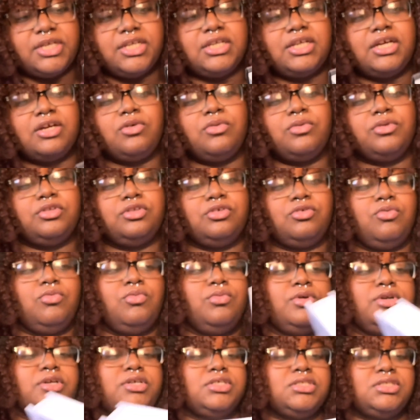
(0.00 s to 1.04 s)
and like on the
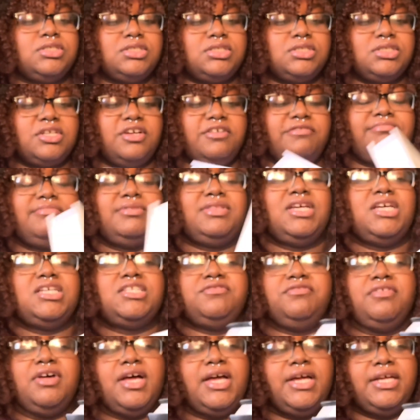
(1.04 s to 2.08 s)
corners and stuff, but
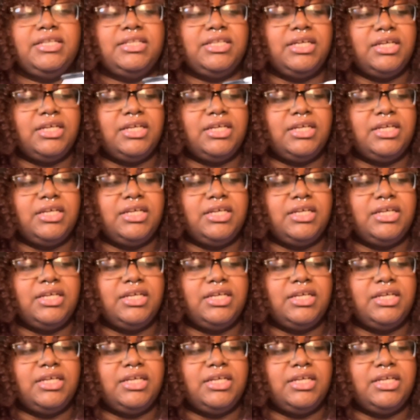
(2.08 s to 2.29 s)
that's fine.